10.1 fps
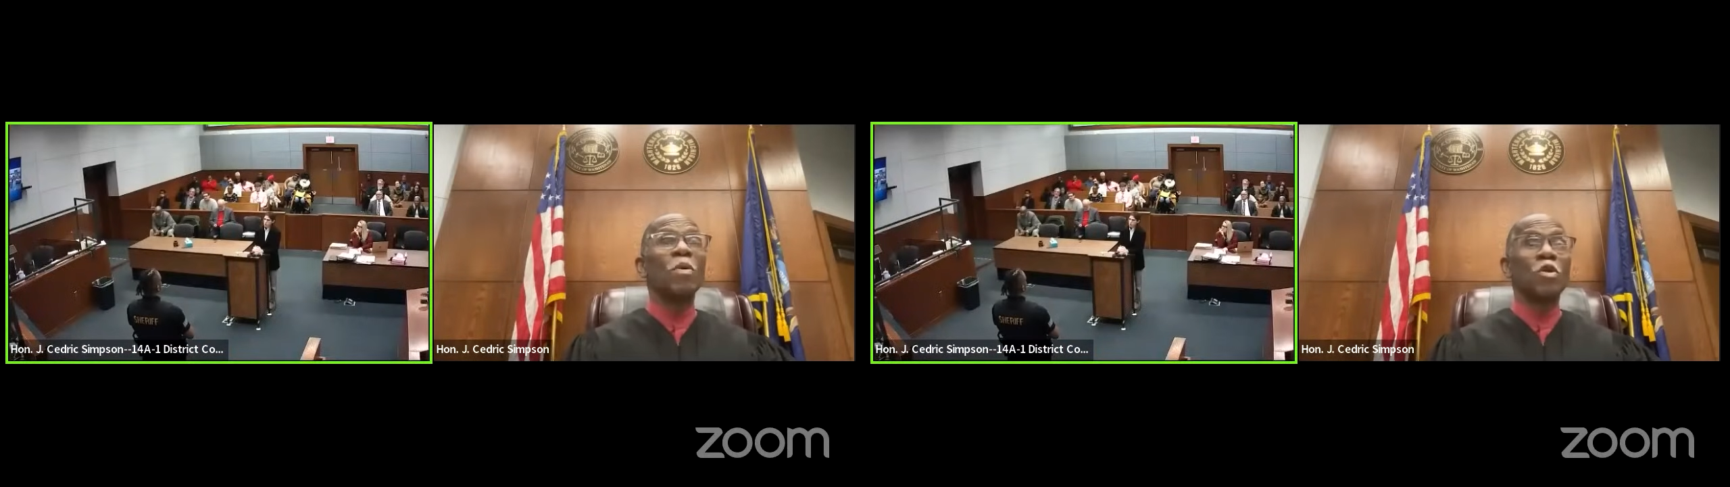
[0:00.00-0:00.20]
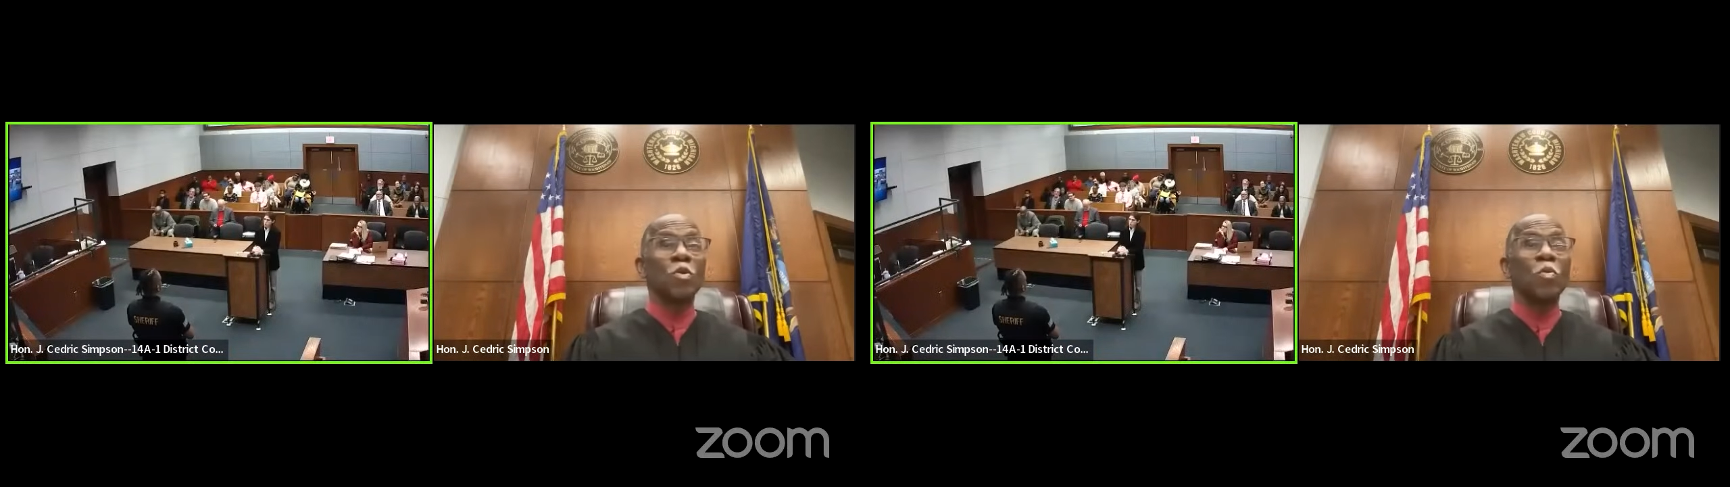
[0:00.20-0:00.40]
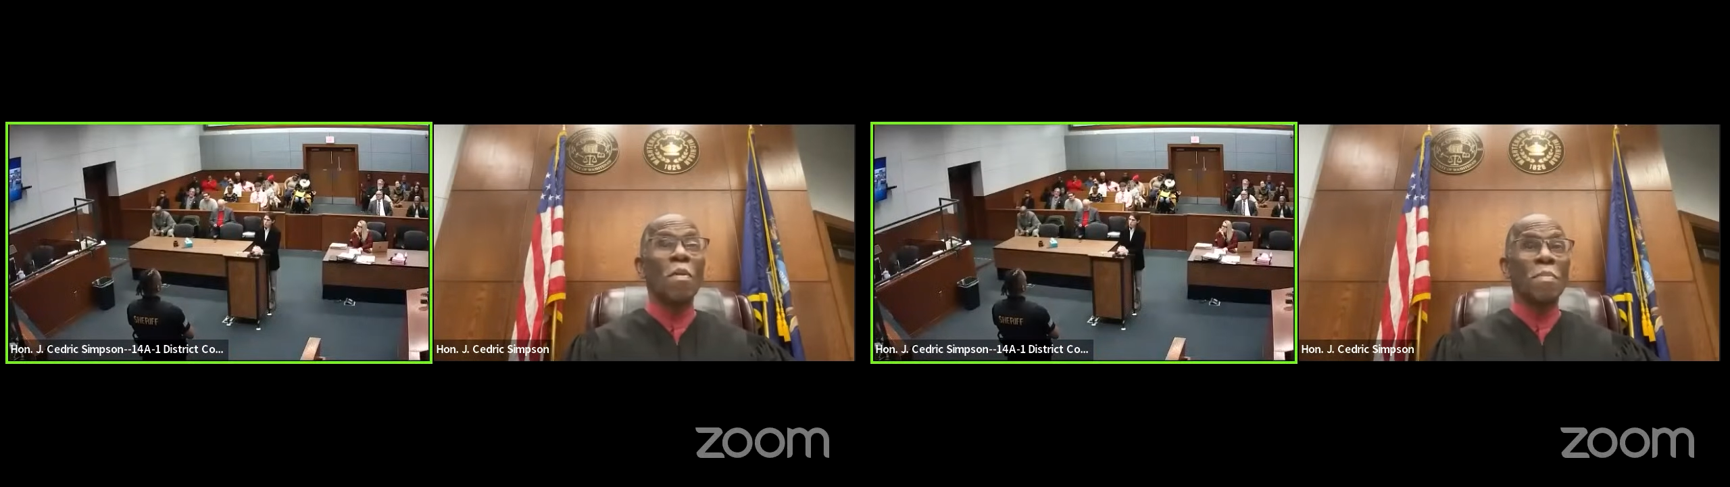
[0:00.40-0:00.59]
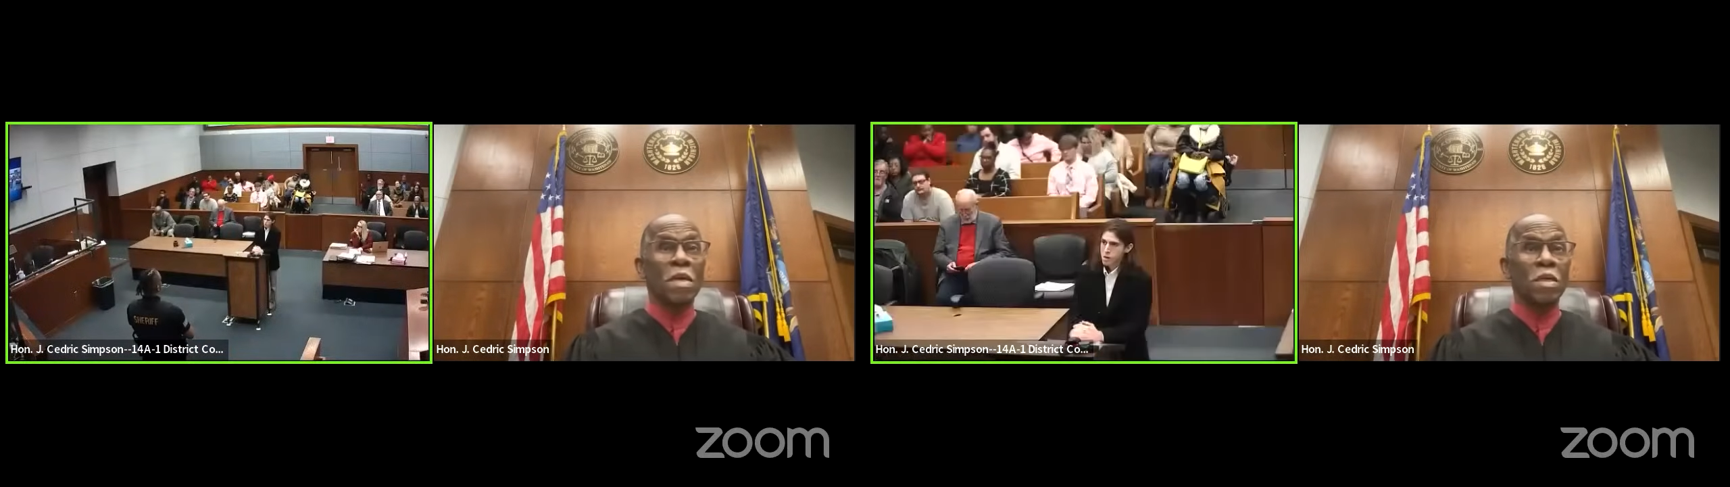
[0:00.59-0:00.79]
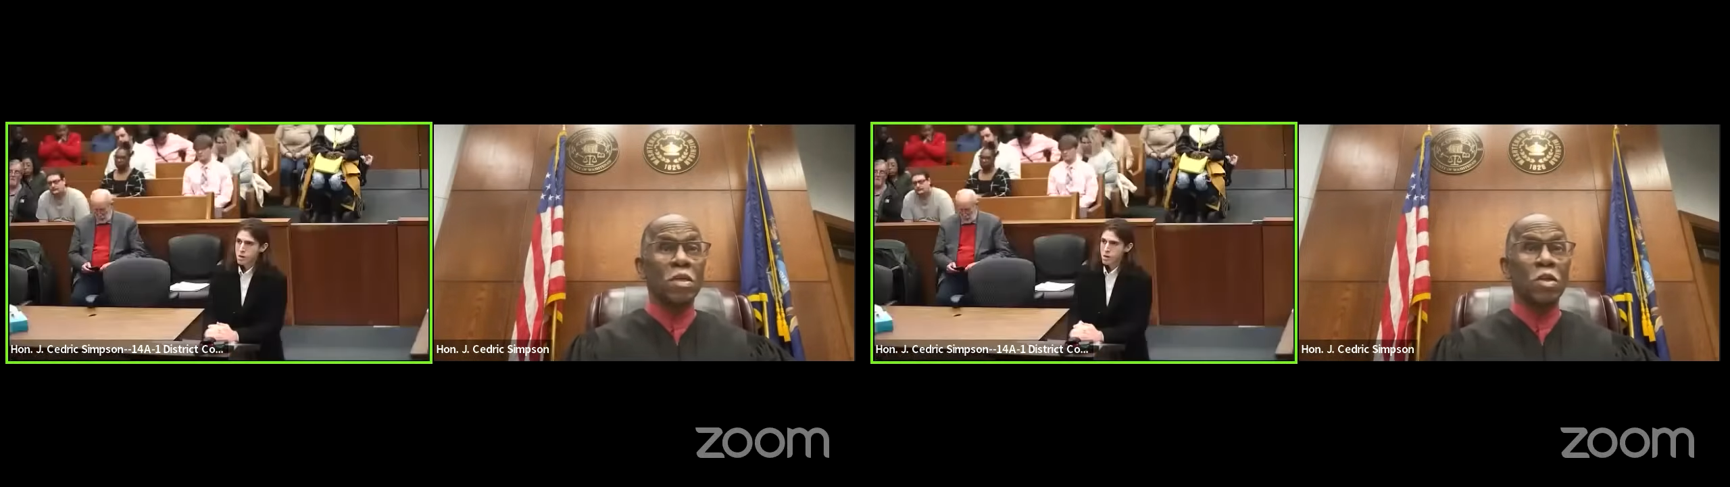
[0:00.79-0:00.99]
what you want
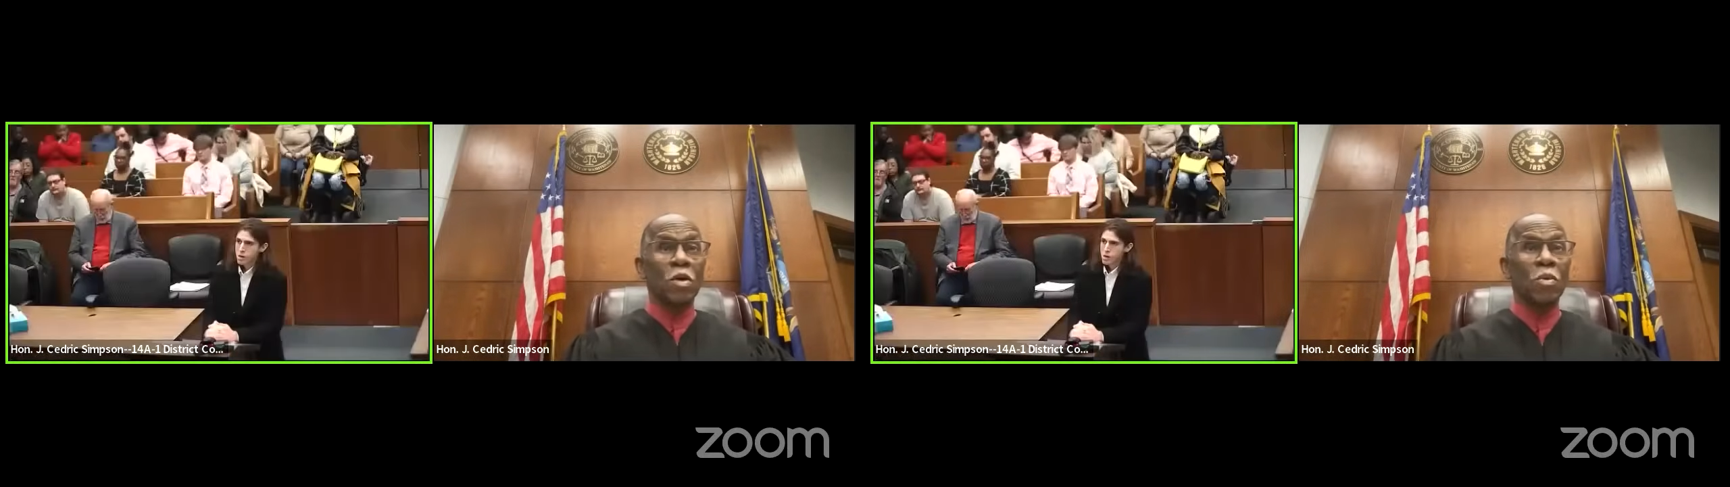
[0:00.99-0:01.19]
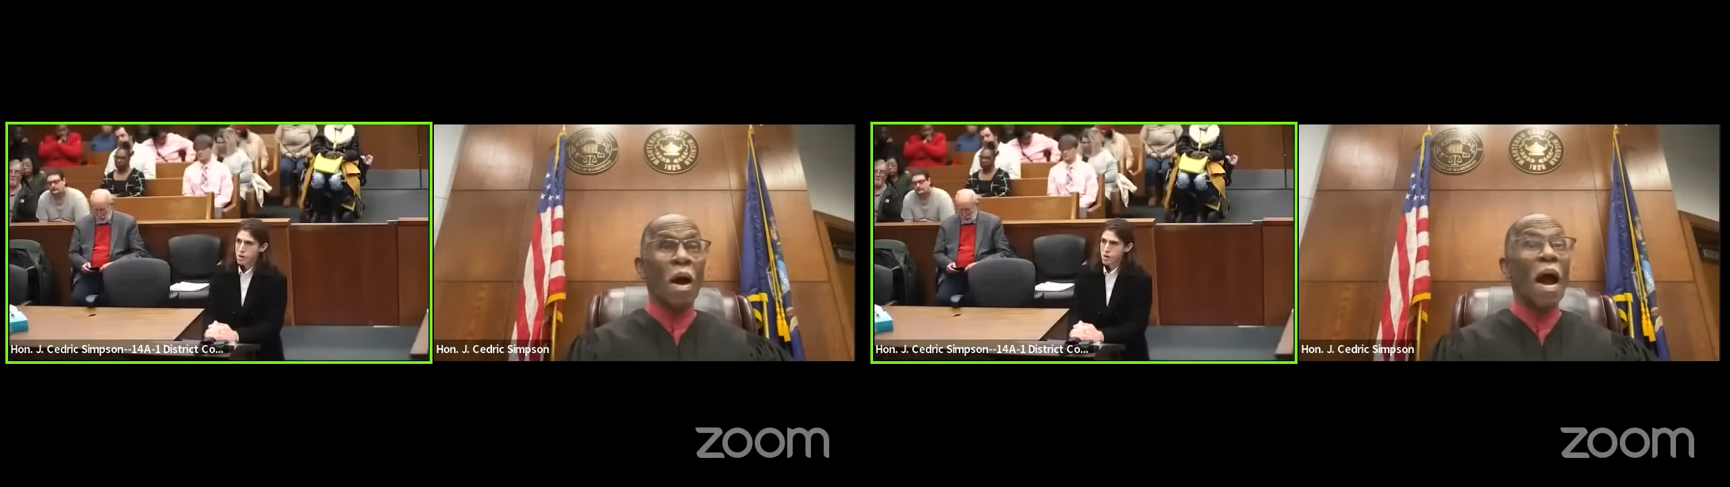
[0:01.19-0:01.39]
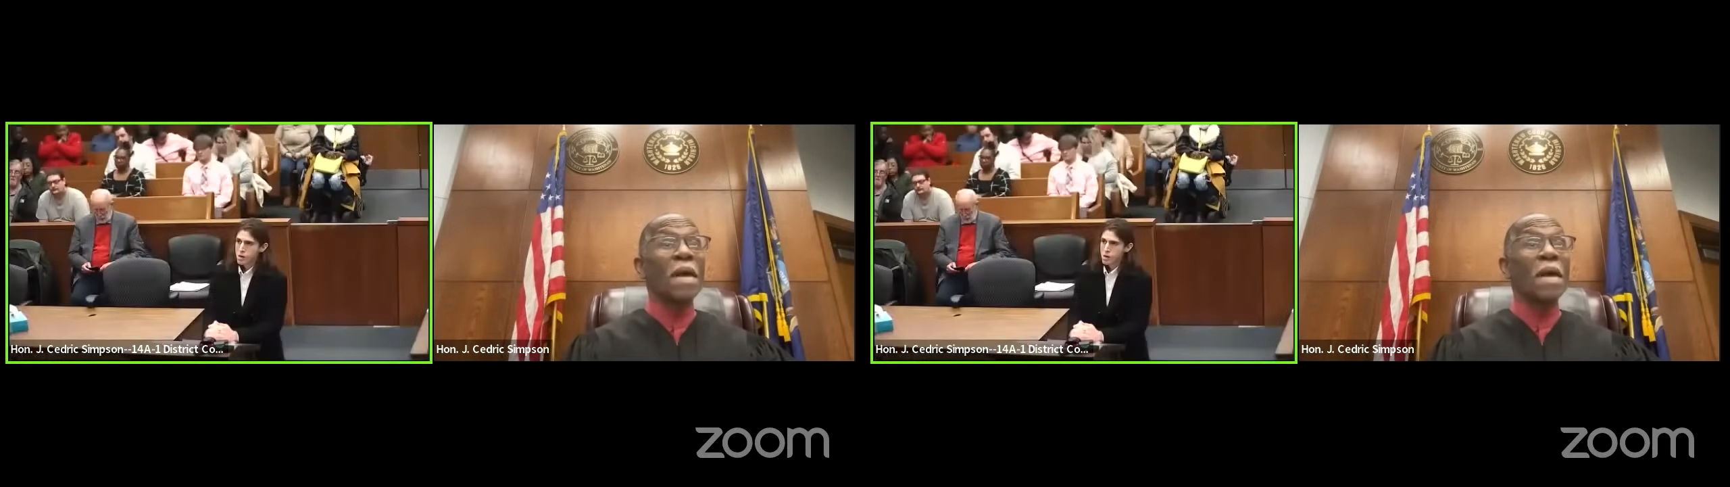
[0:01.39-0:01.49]
me to do.